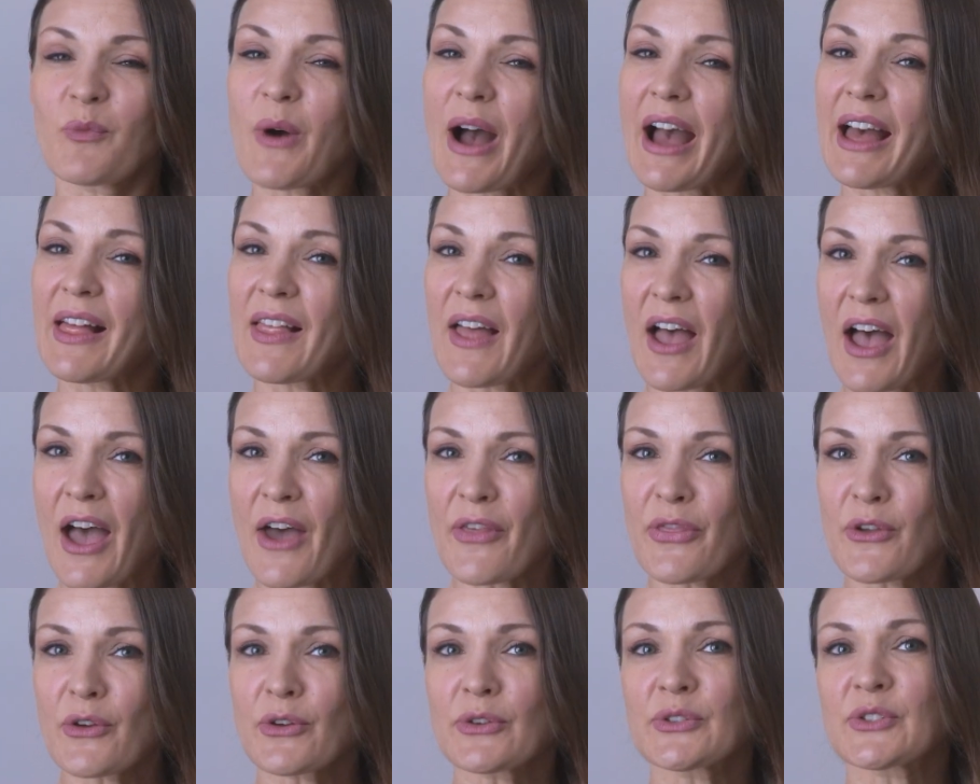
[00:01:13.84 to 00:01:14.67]
while
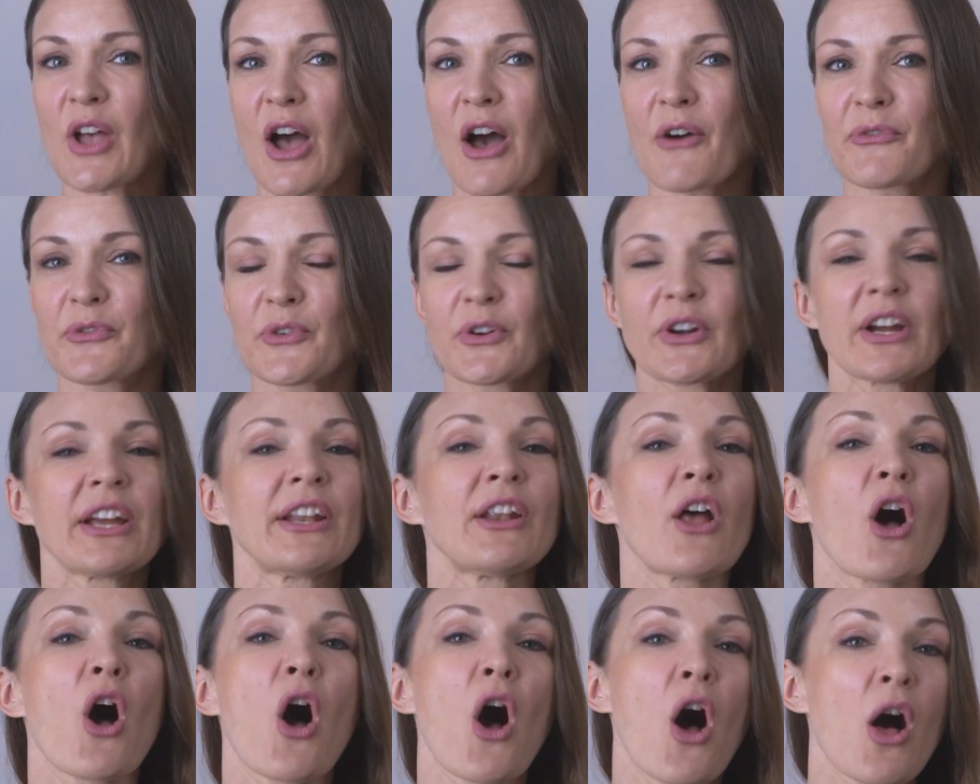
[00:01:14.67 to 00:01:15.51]
others offer
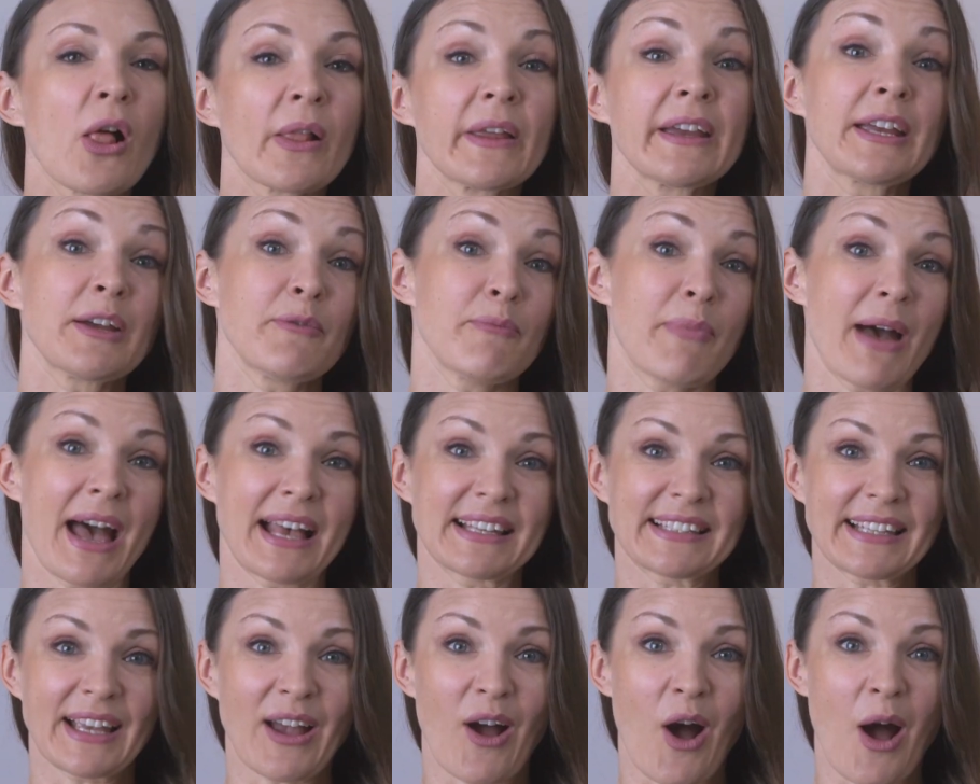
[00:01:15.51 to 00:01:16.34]
an
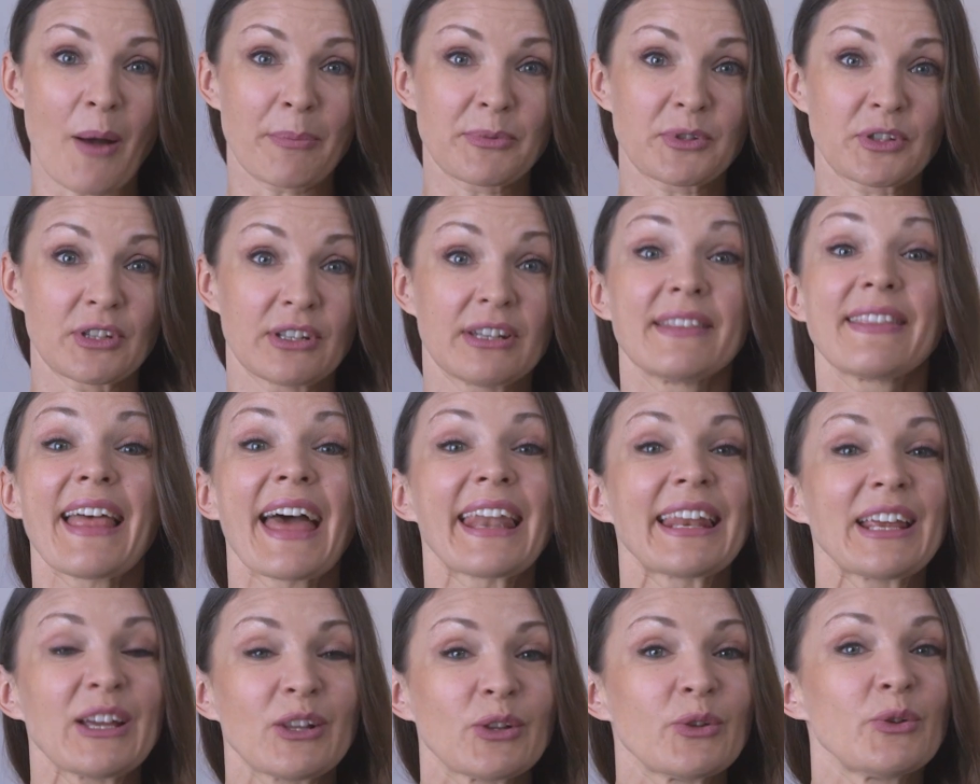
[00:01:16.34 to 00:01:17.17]
all-encompassing option
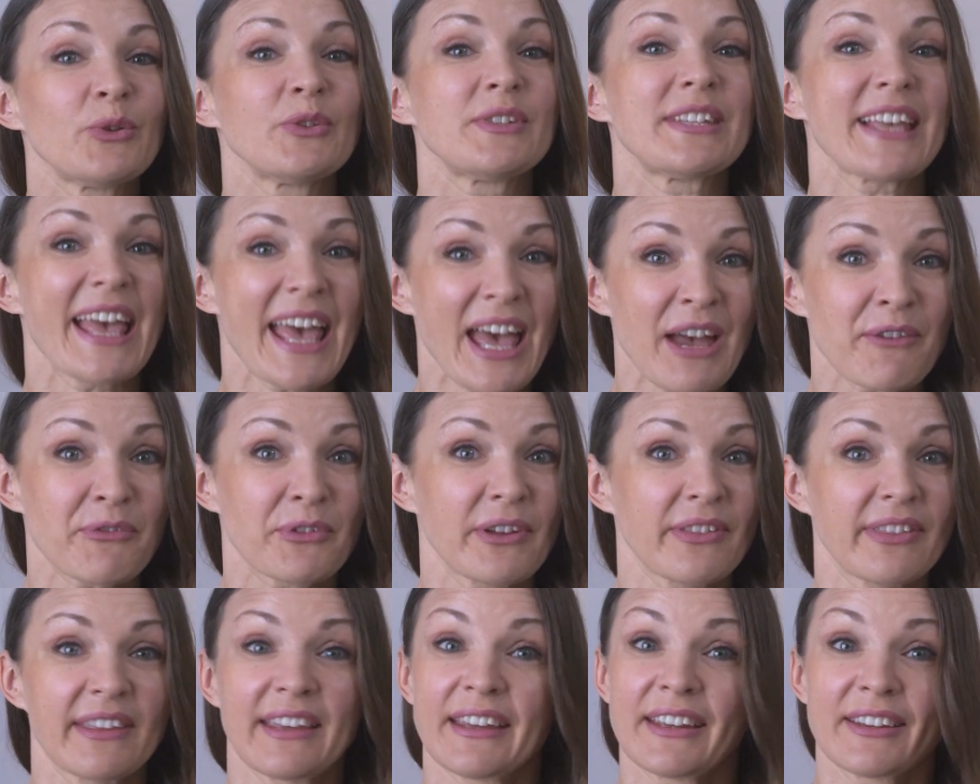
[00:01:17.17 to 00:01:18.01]
that includes
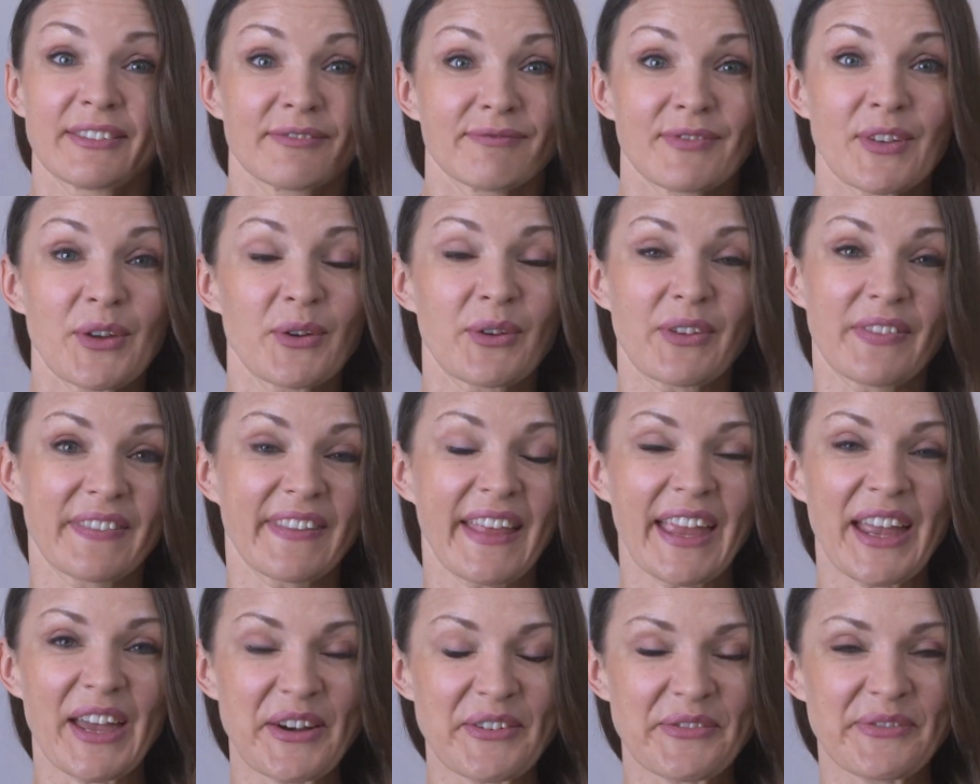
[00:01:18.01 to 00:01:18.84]
everything you can
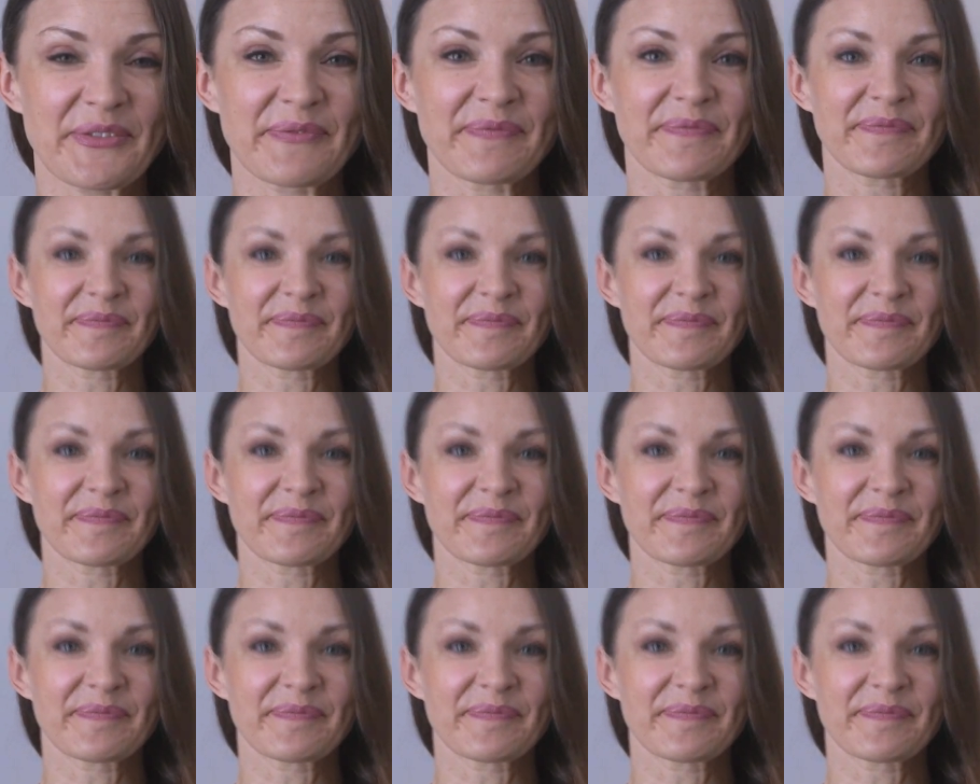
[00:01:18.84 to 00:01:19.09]
think of.